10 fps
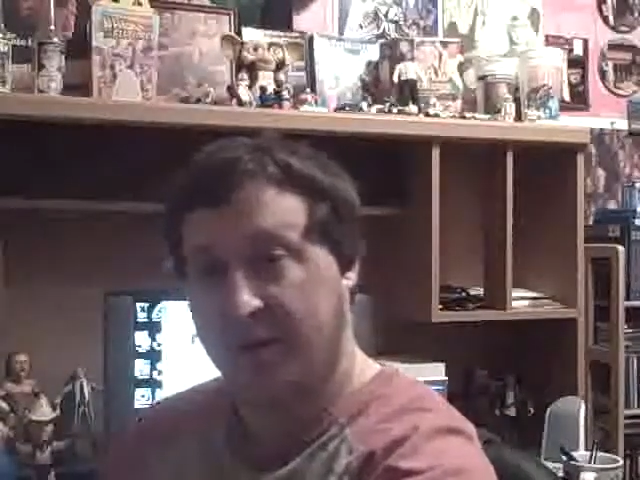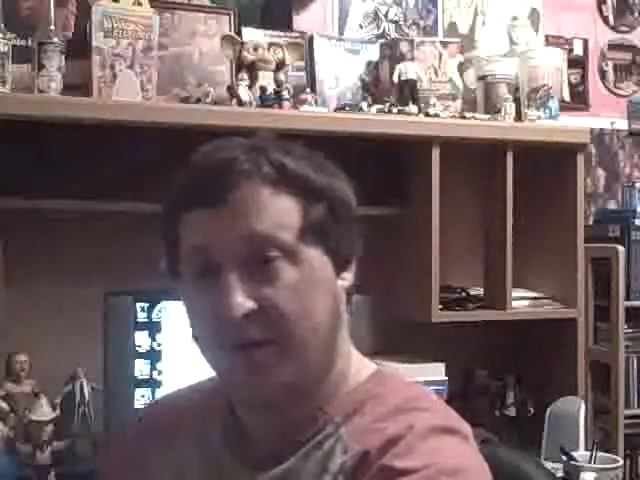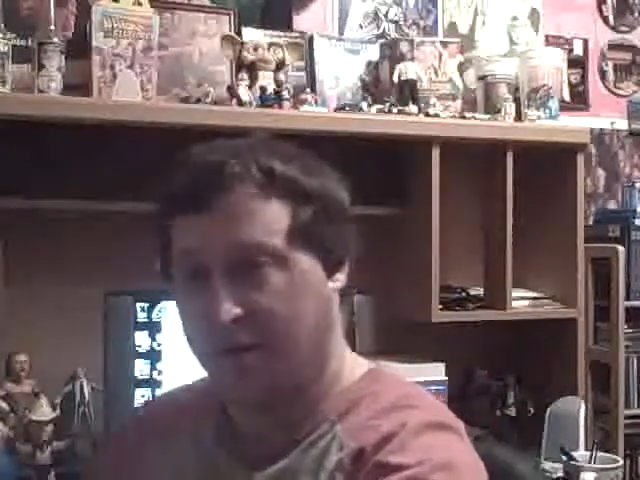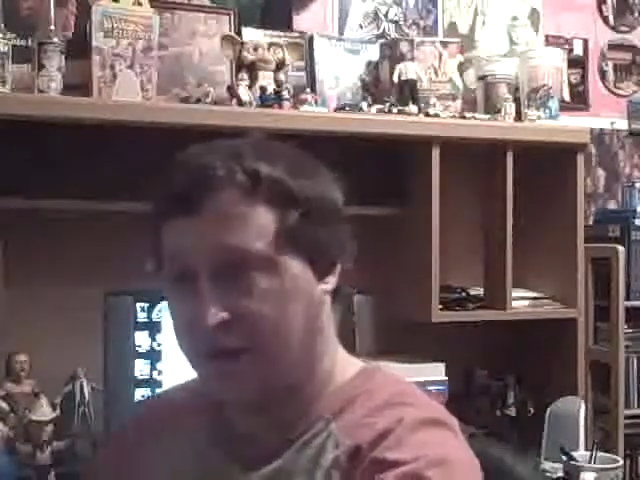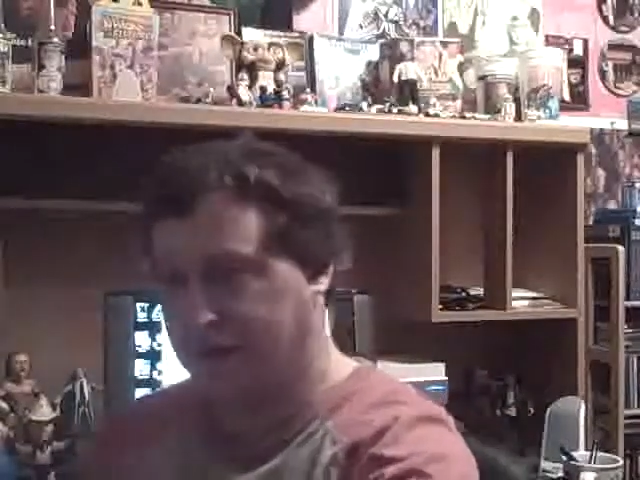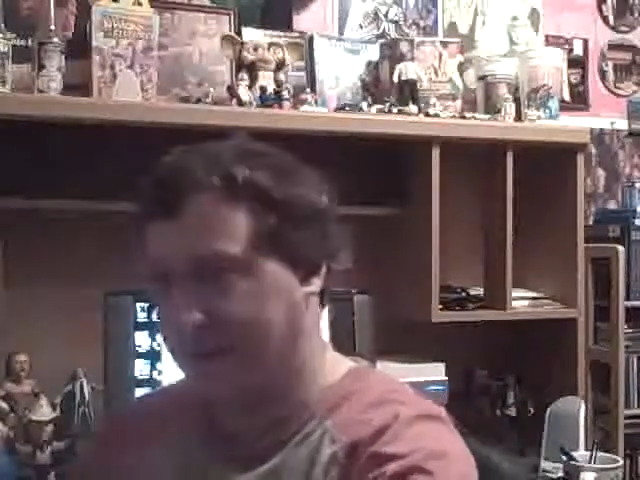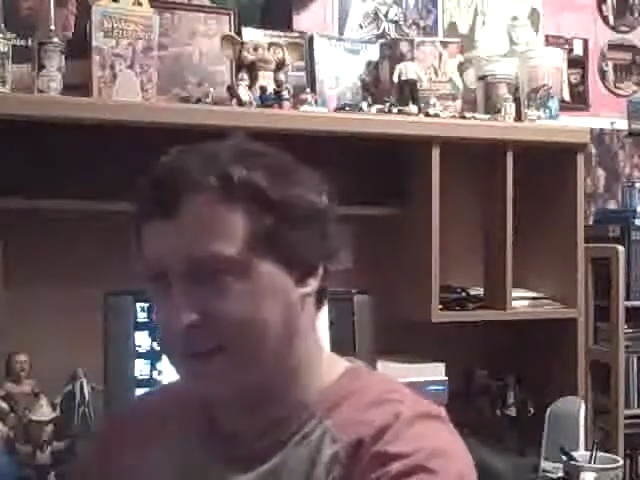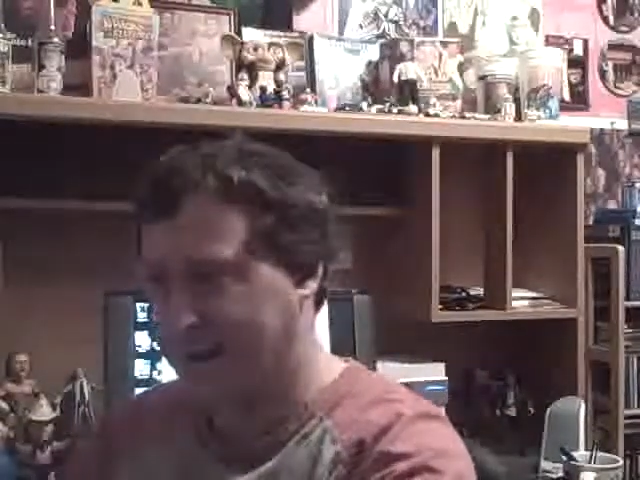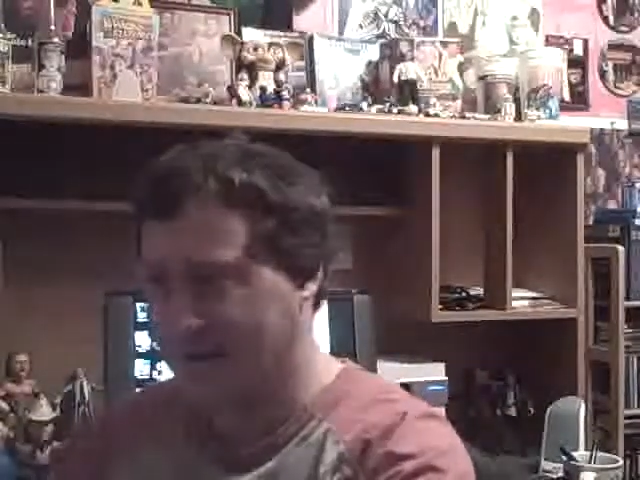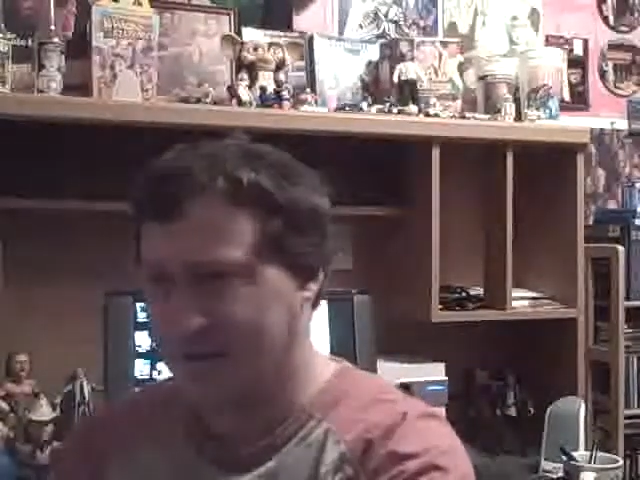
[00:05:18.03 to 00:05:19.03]
In
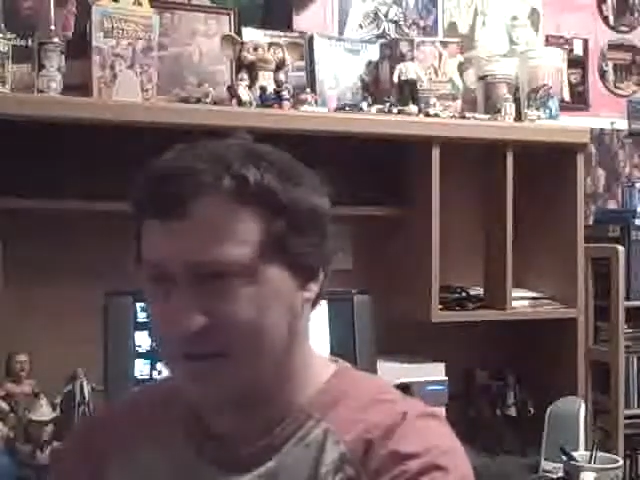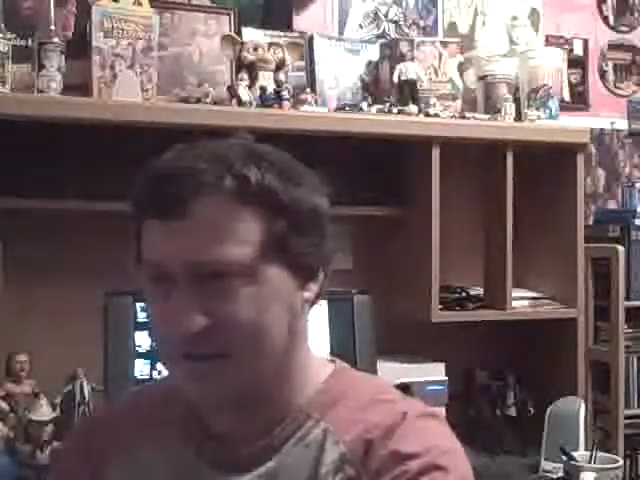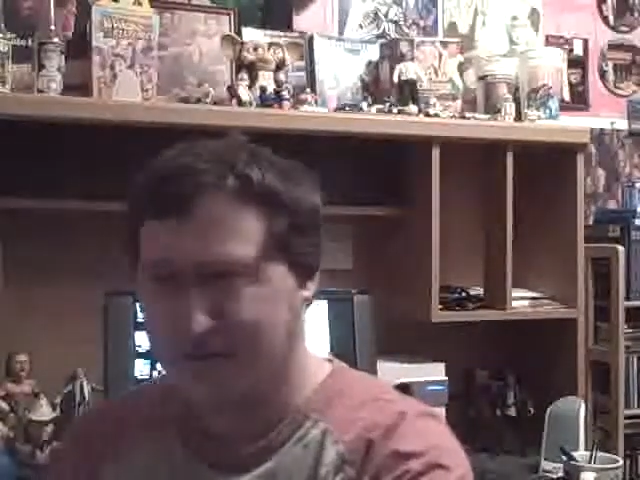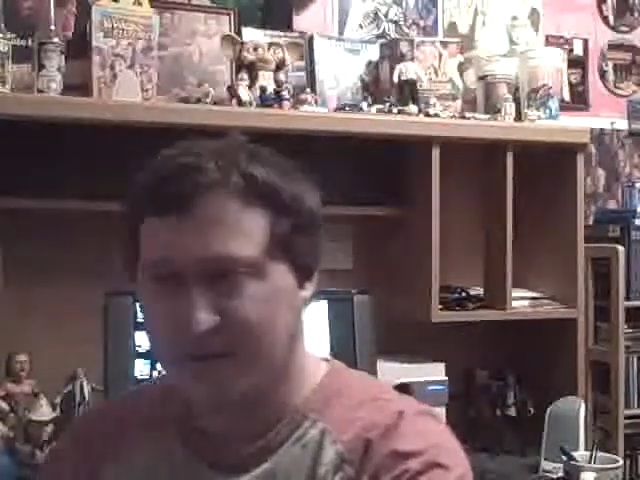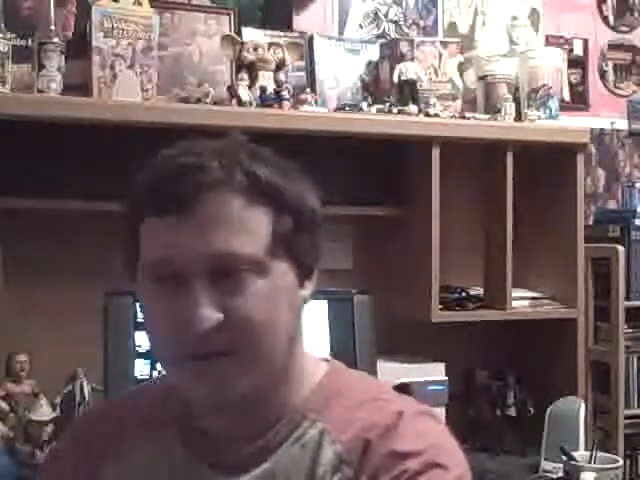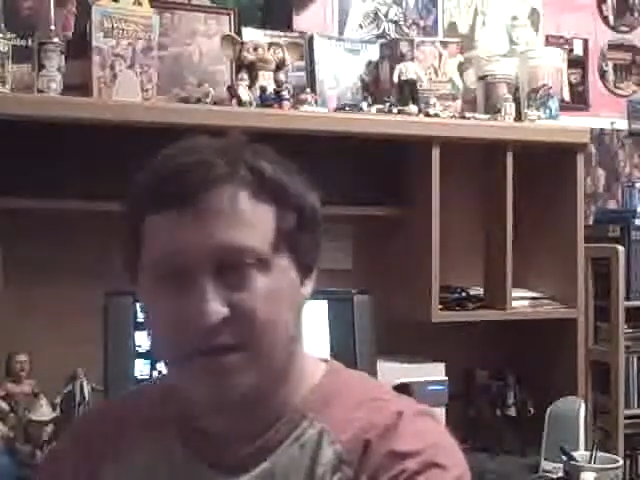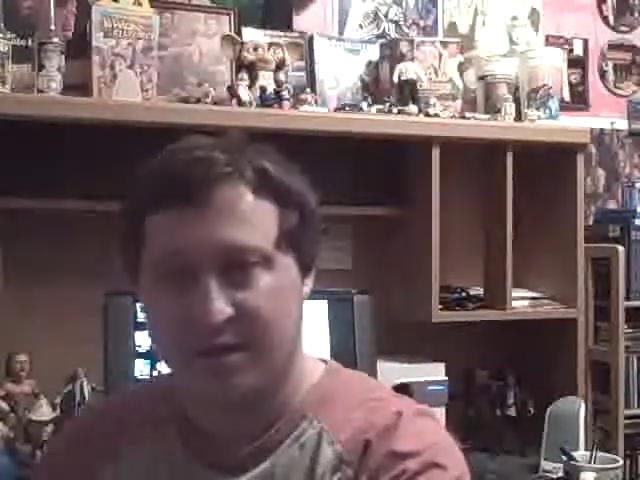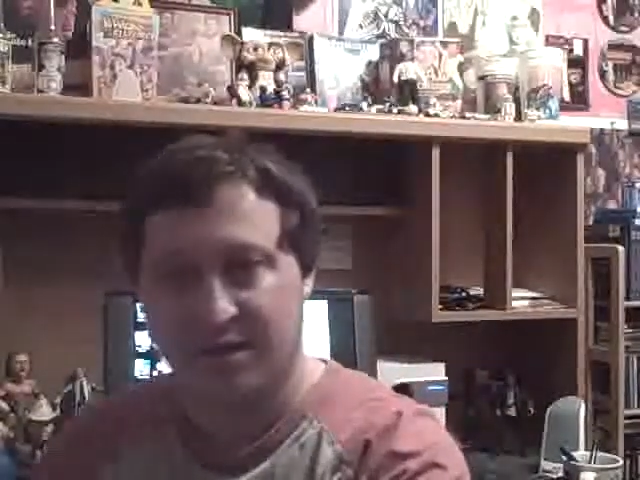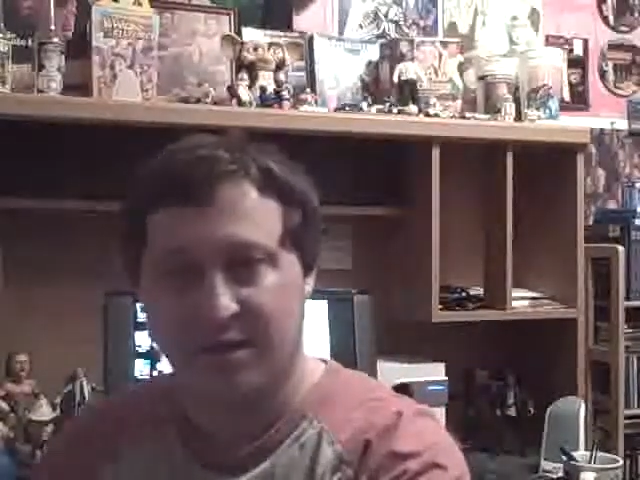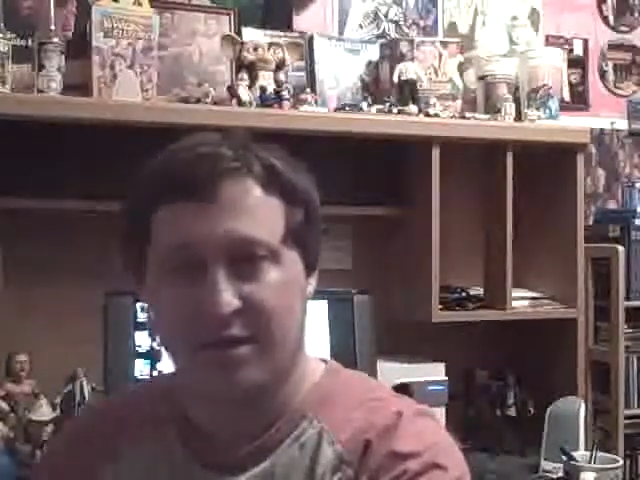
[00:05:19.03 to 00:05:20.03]
fact, I think this
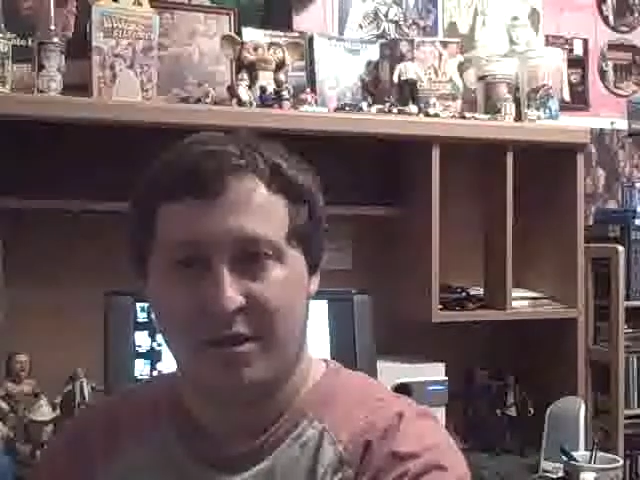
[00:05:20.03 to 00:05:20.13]
Monday